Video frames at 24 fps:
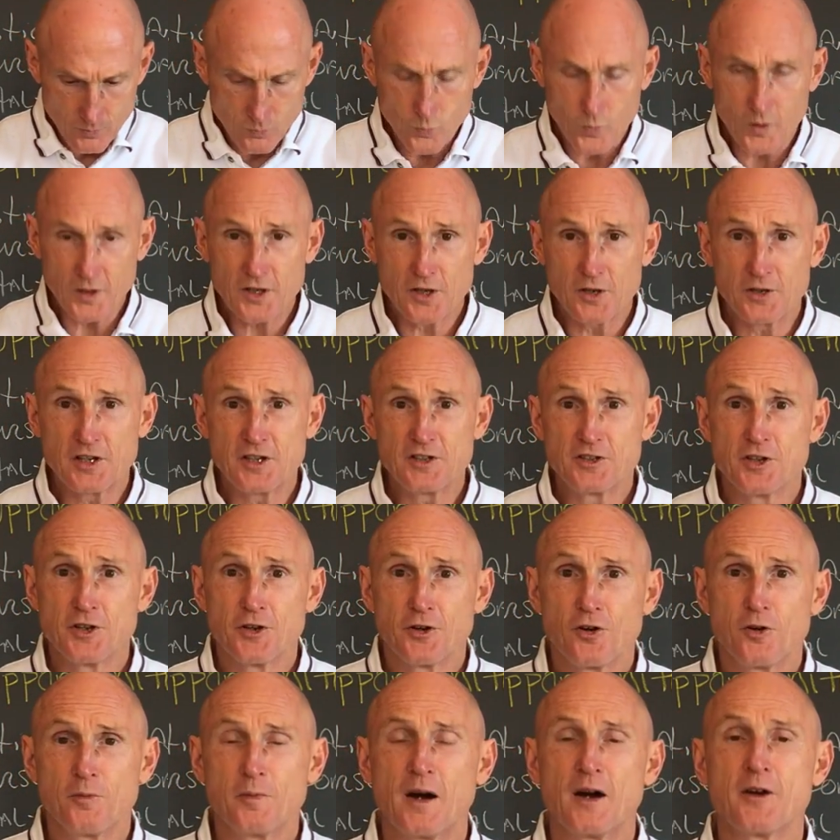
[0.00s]
what do you need to
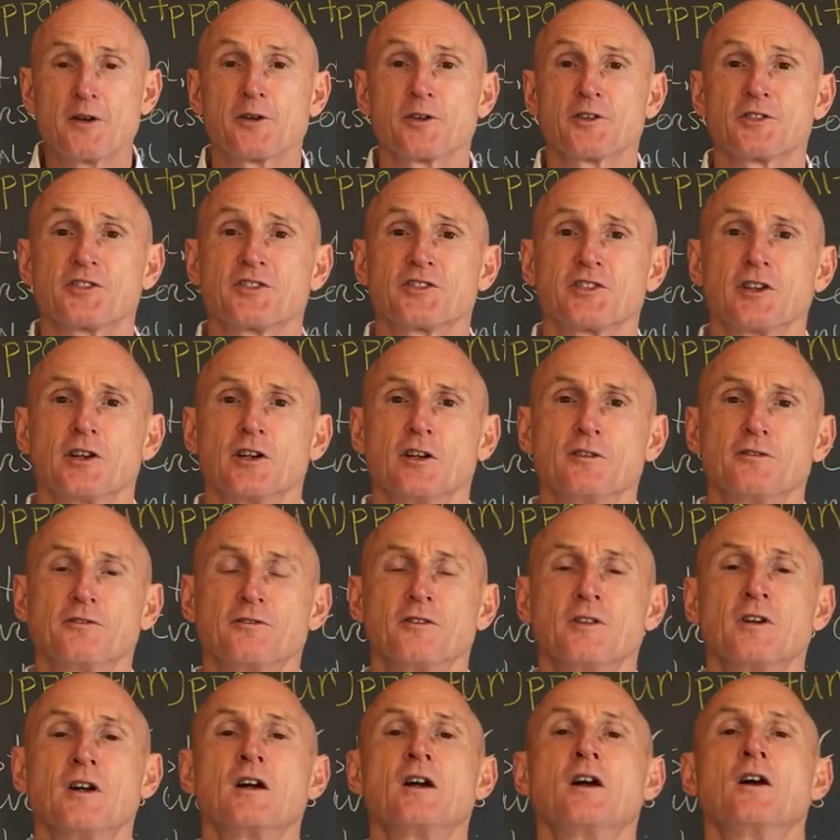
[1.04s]
know about
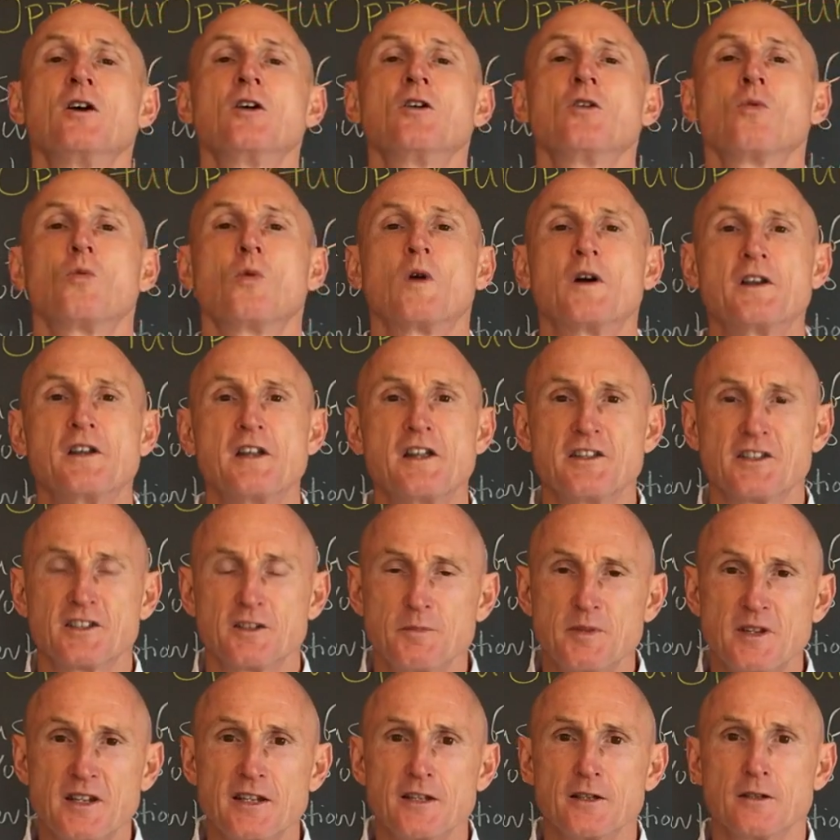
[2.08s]
yourself? What needs to
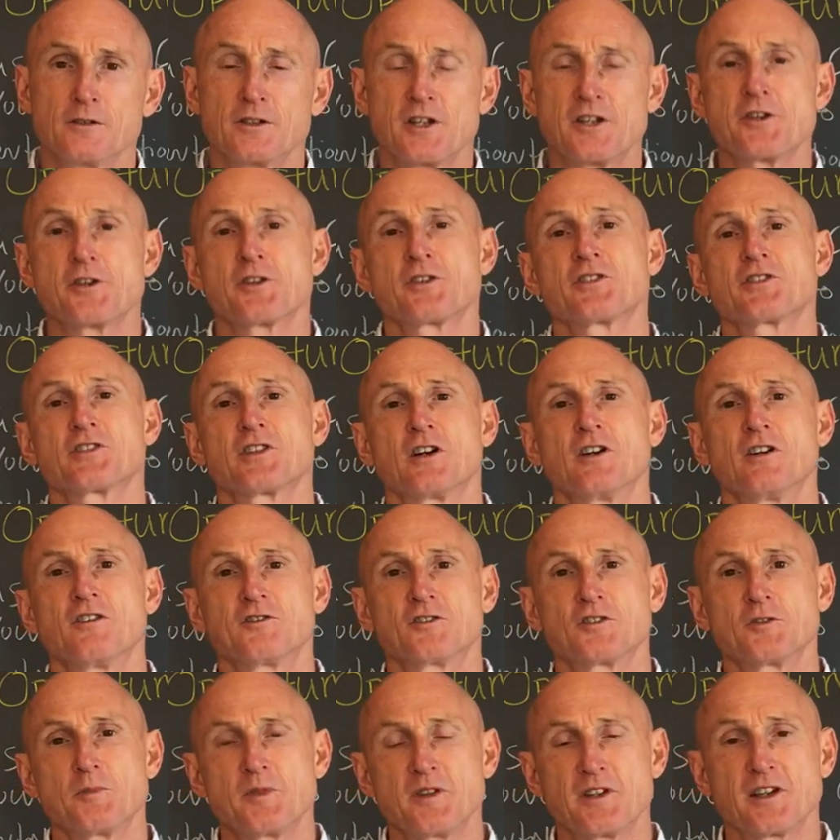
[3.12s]
be healed in yourself
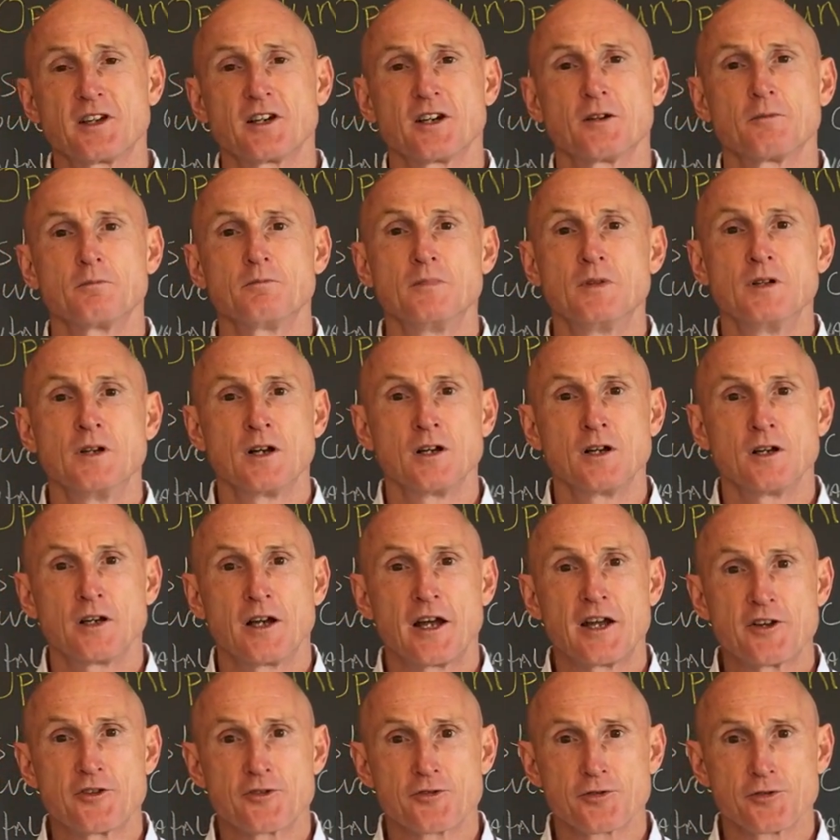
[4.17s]
to become
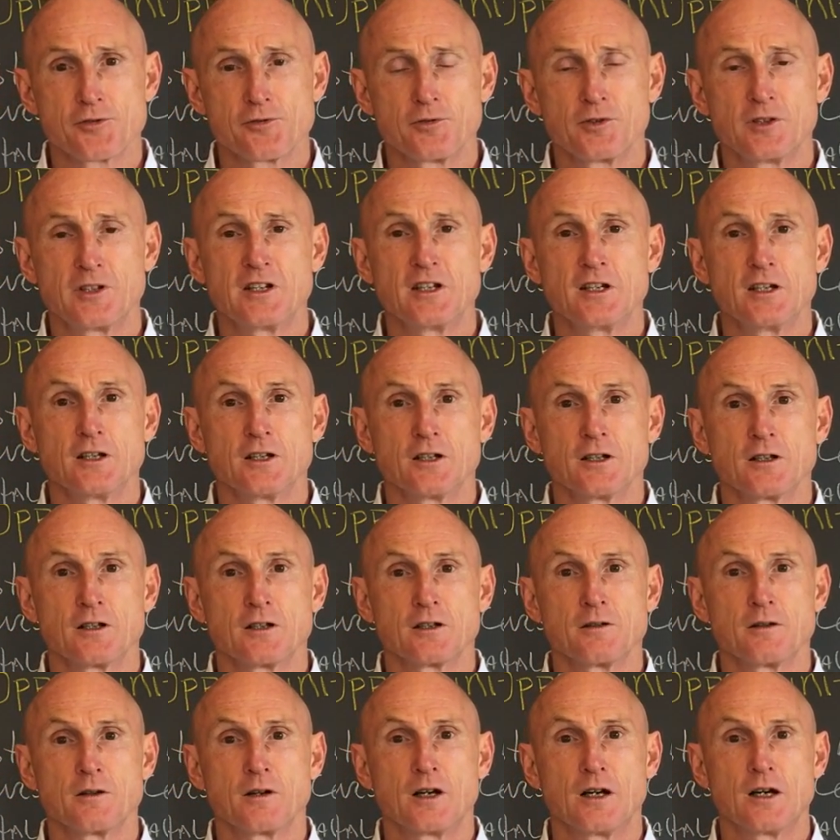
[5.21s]
a truly
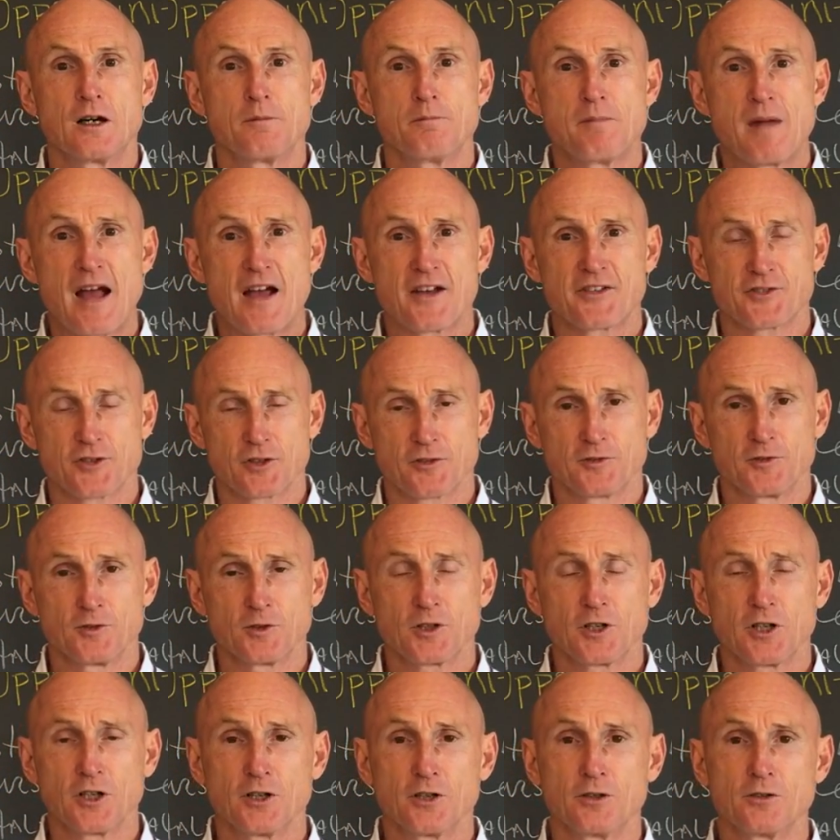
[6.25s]
masterful
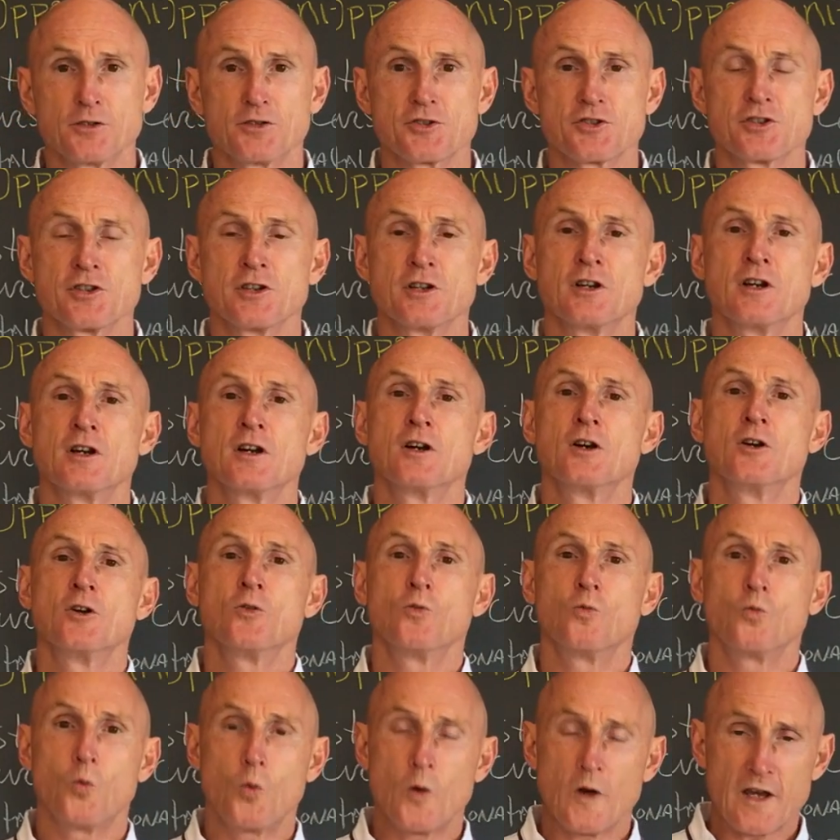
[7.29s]
coach?
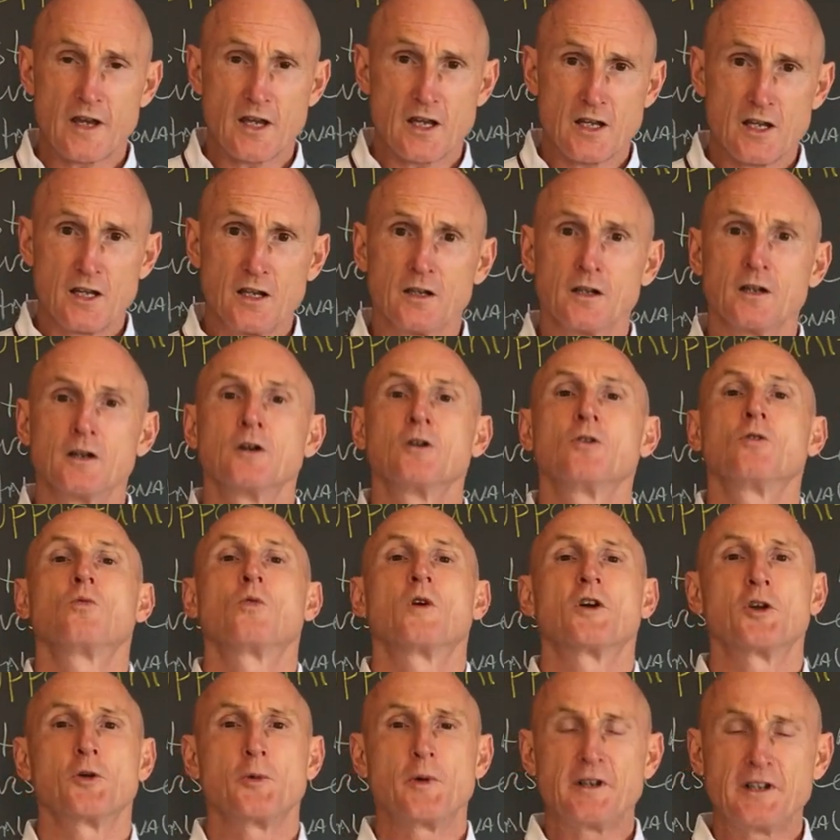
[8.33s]
We,
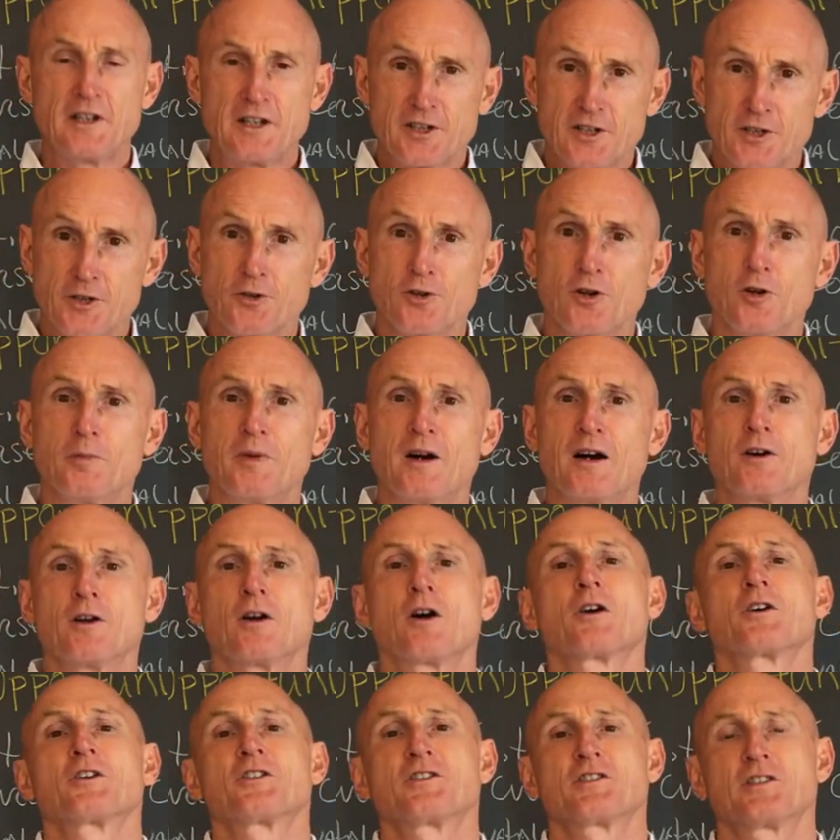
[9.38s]
what do we need to know about
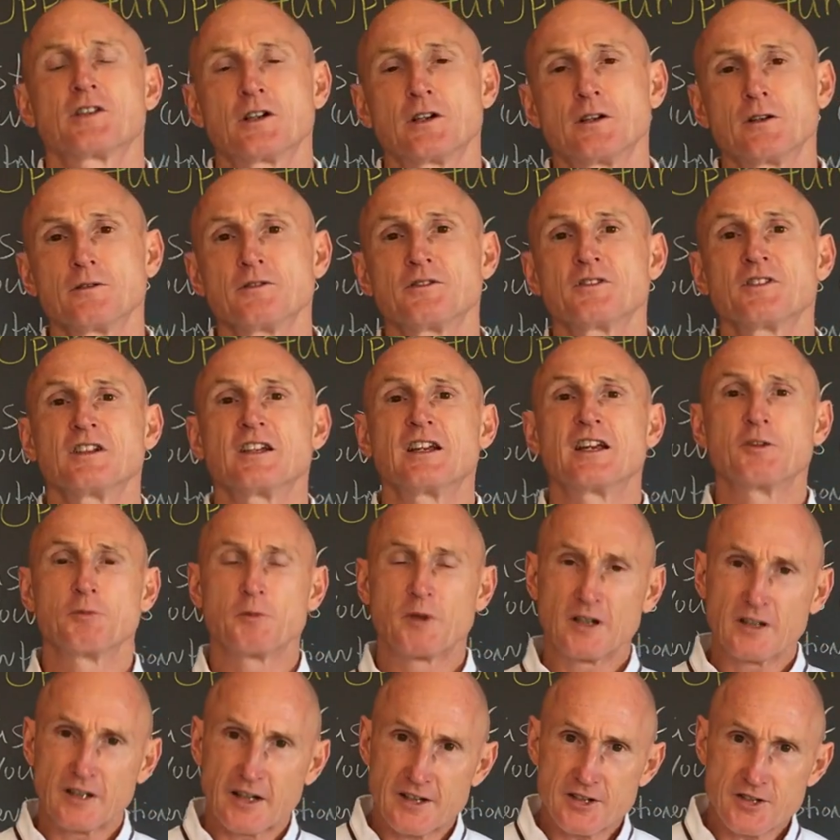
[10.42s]
ourselves in
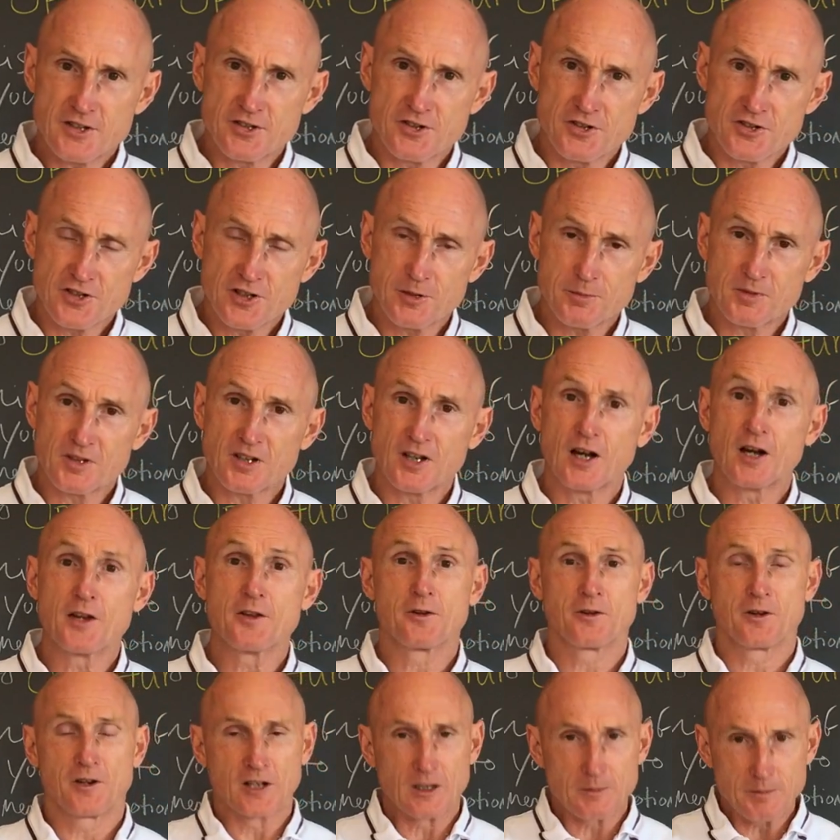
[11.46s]
relationship to
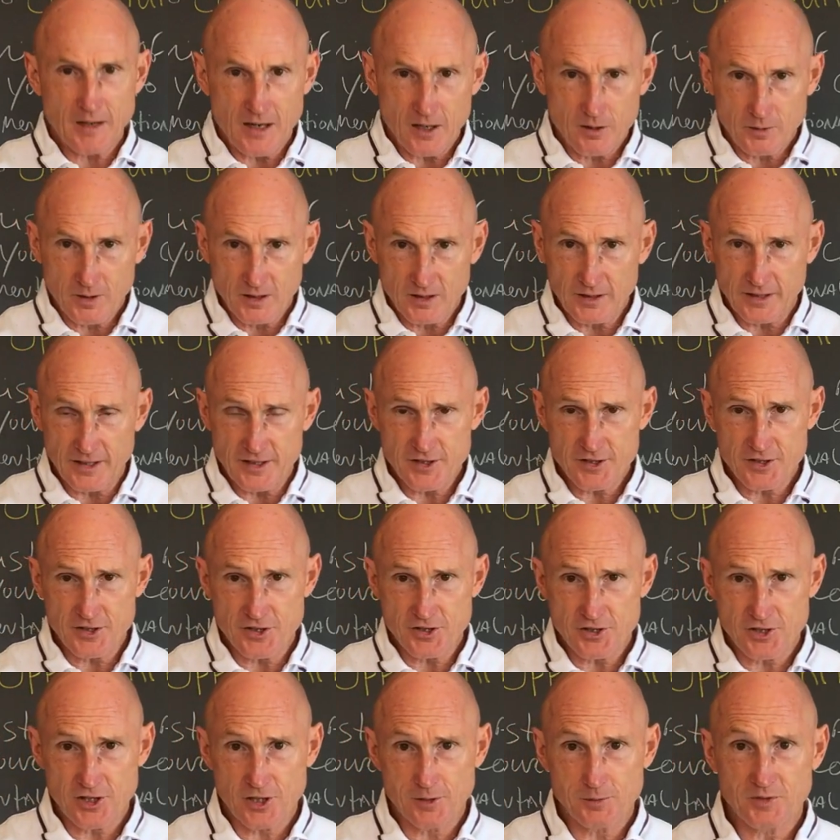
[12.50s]
other and about
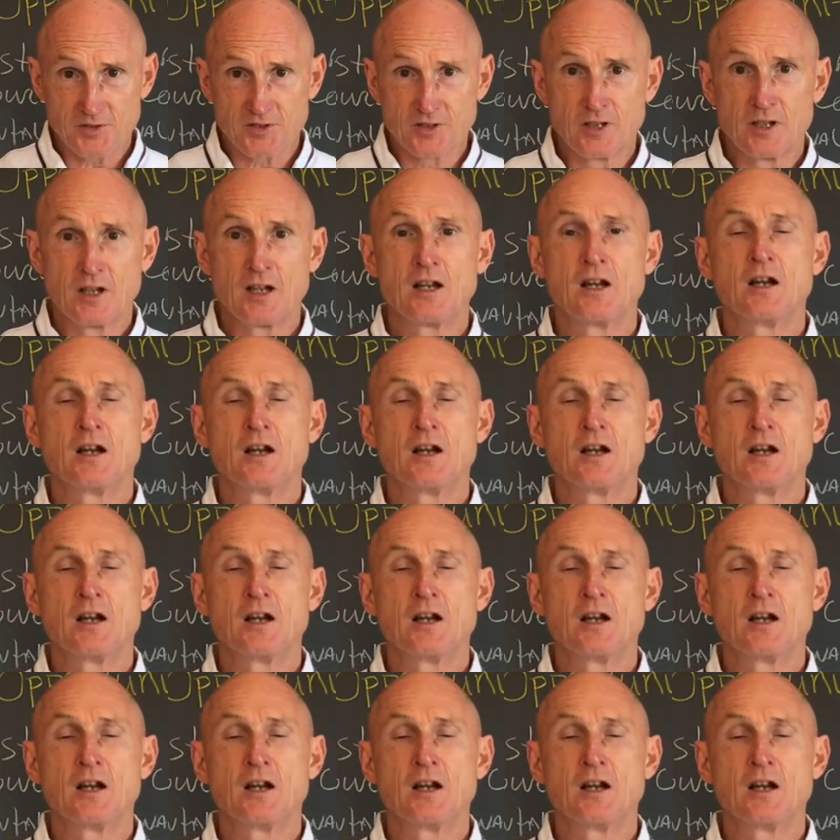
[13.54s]
relationships?